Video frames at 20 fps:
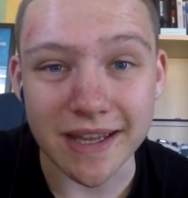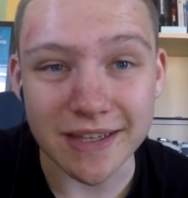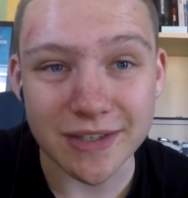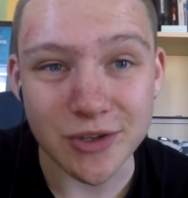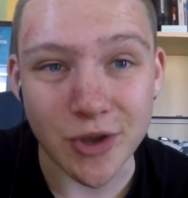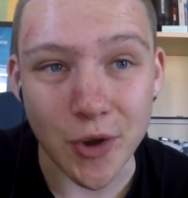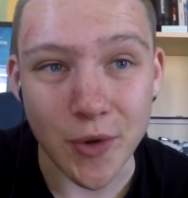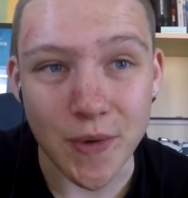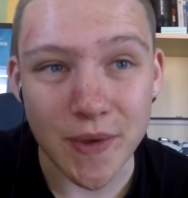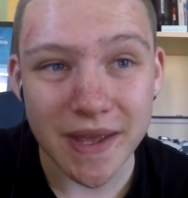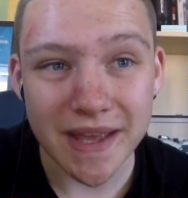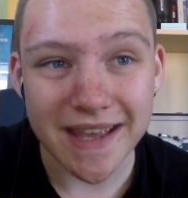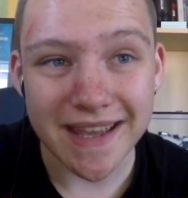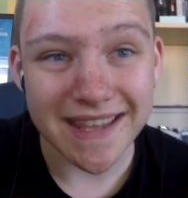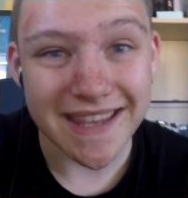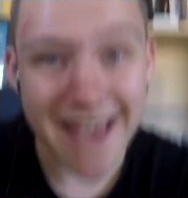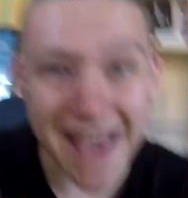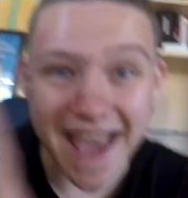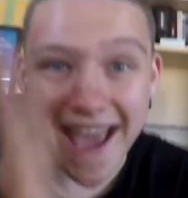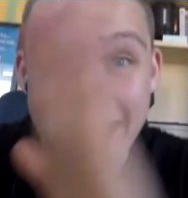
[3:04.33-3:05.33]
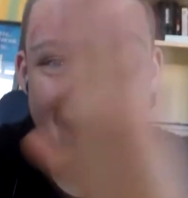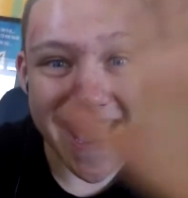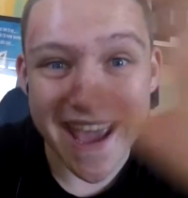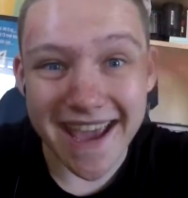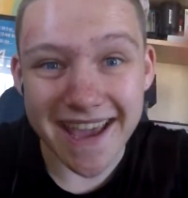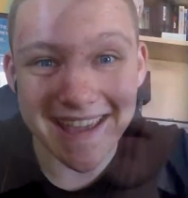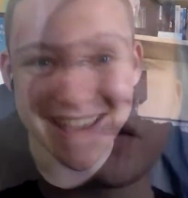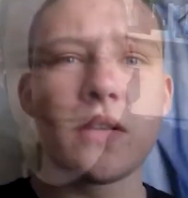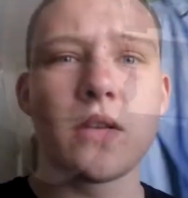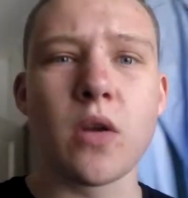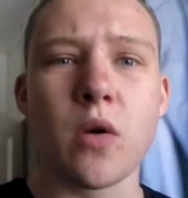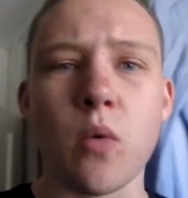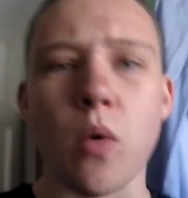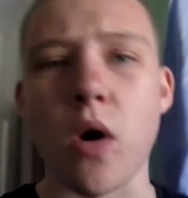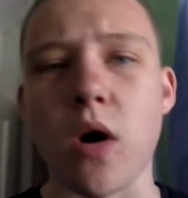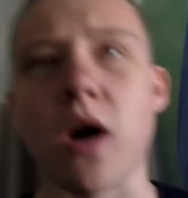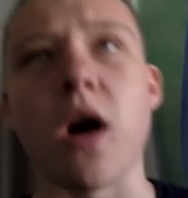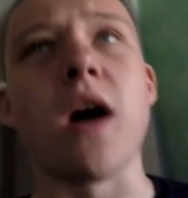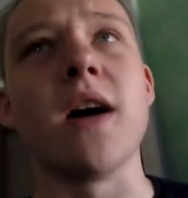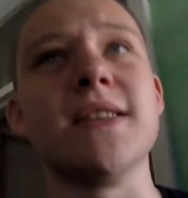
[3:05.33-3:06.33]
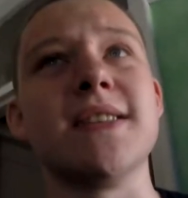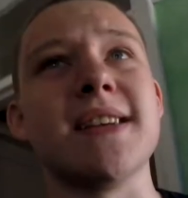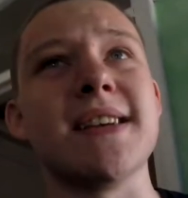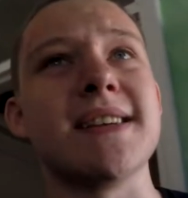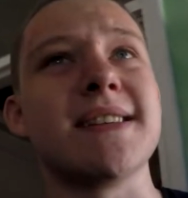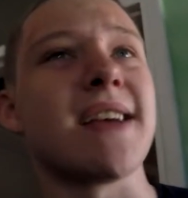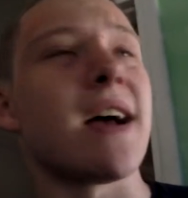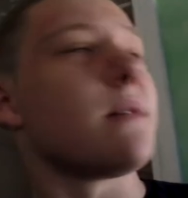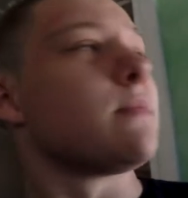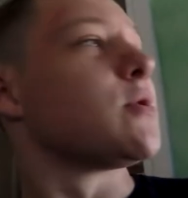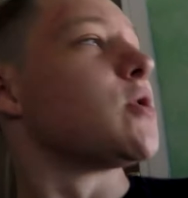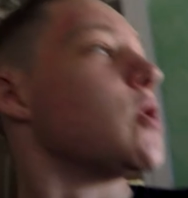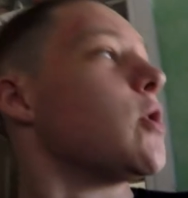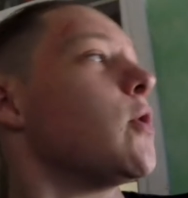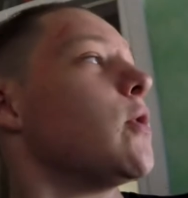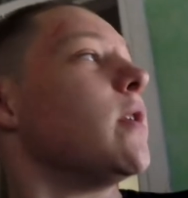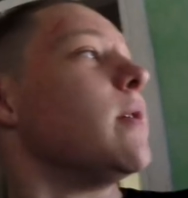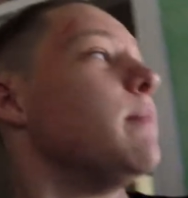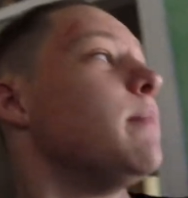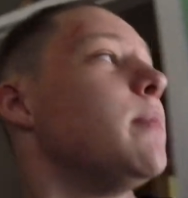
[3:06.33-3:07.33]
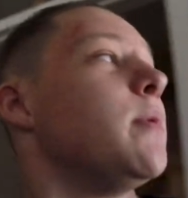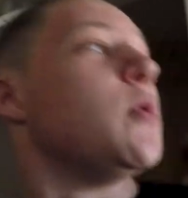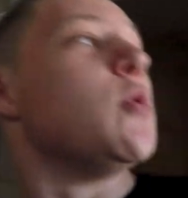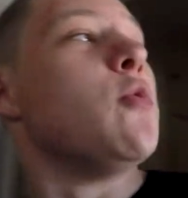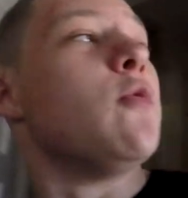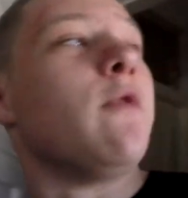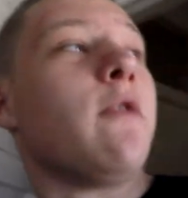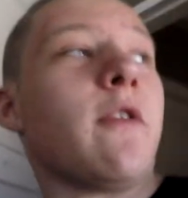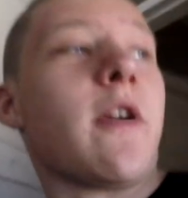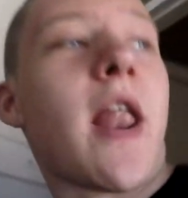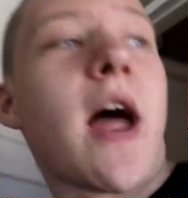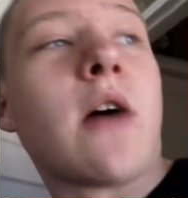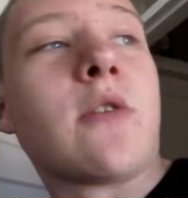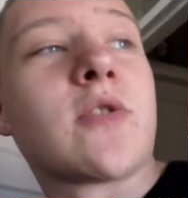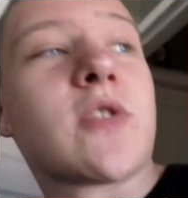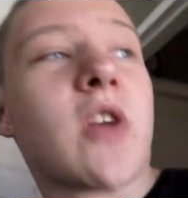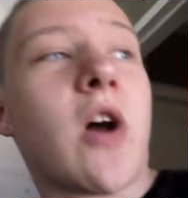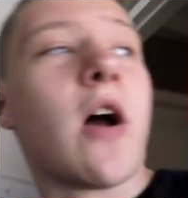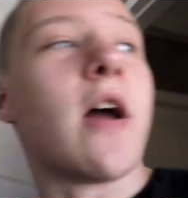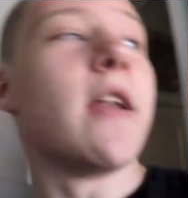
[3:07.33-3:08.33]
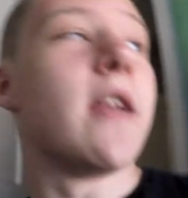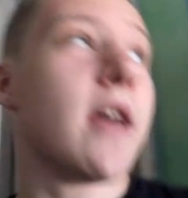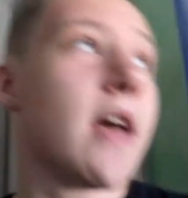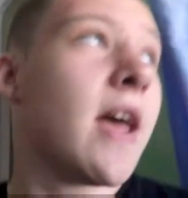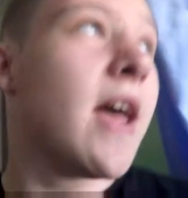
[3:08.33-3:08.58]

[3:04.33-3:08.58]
So, yay! You know what guys, it is absolutely beautiful outside,